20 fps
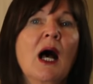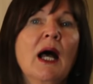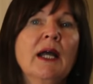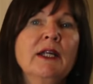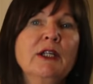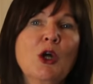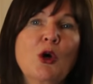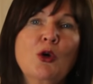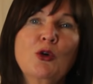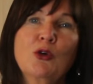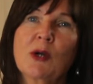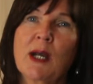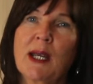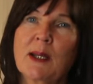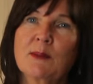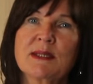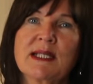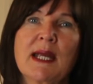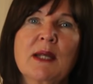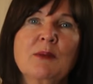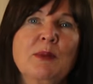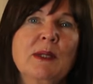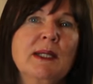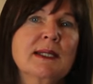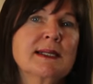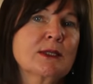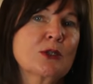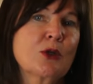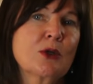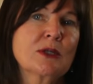I know cramps can be
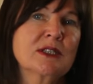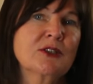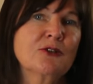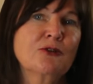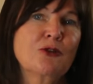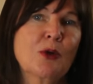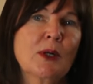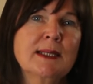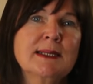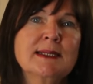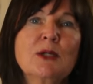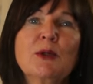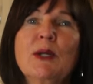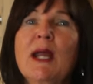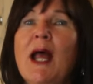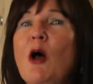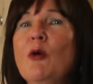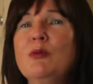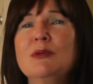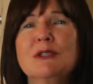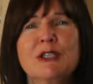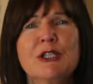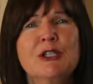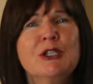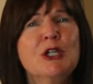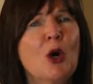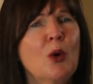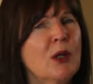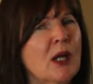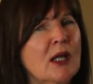a source of worry, so it helps to
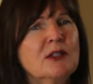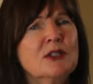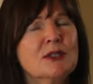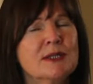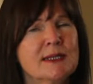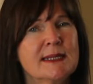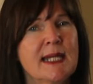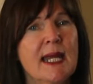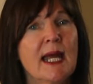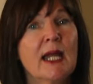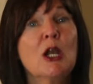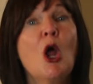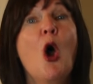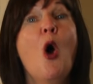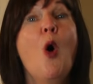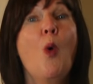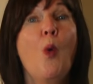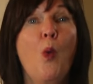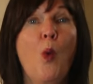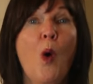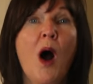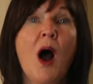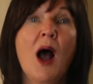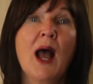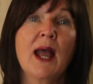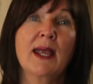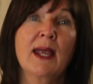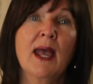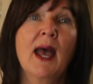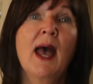know and understand
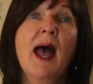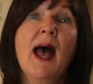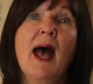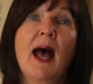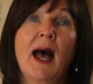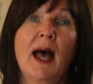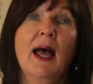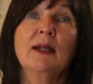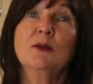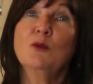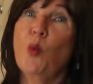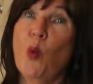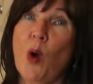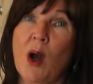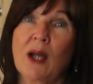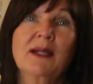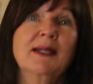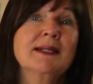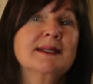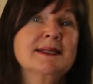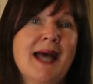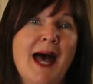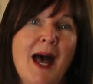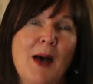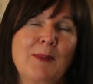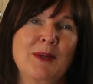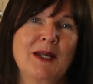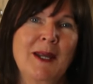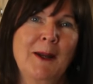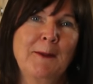why and what is
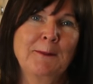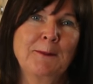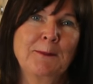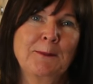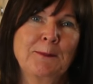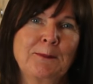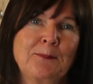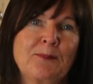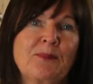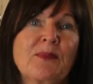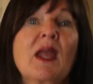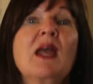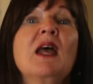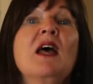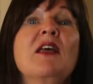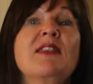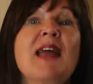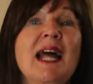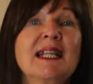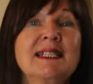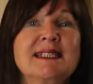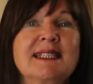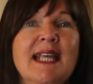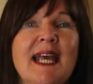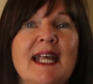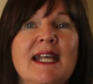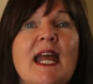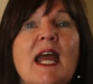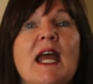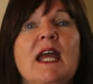happening. That
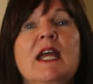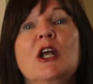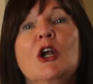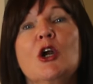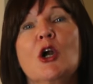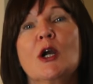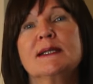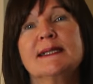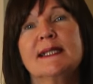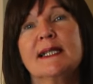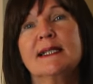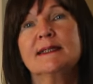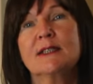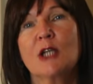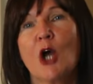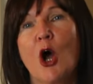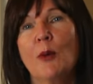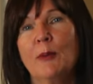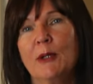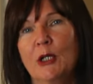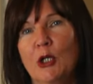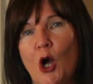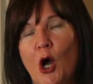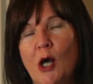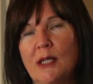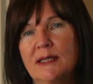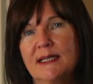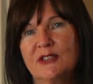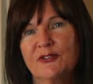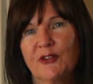said, here are six common
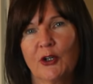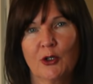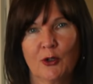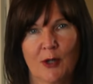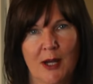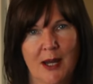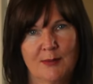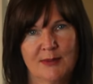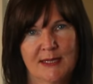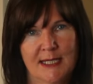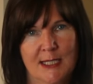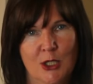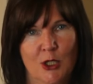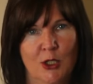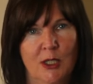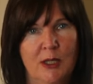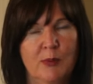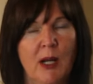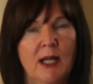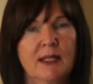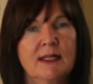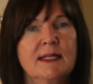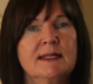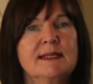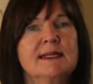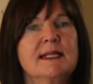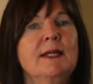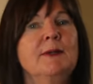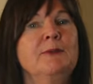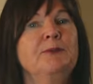causes for cramps in early
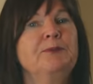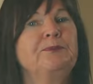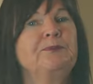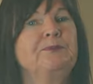pregnancy.